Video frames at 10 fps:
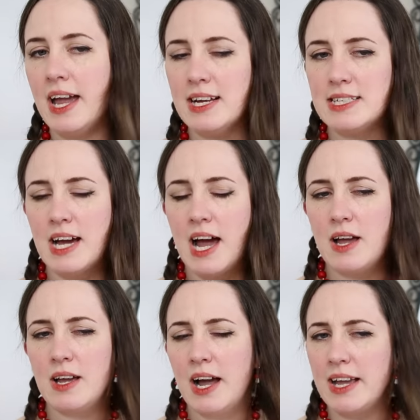And
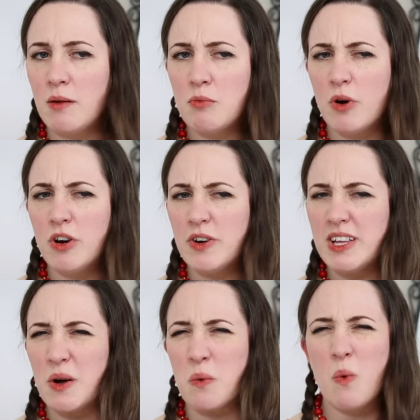I, I kept
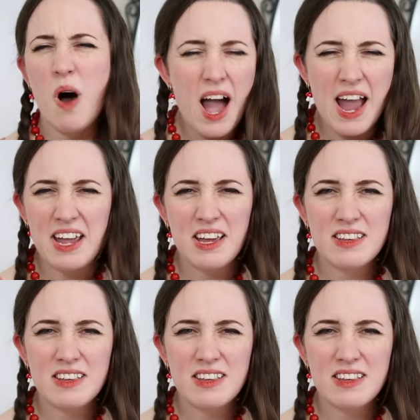wondering, like, why?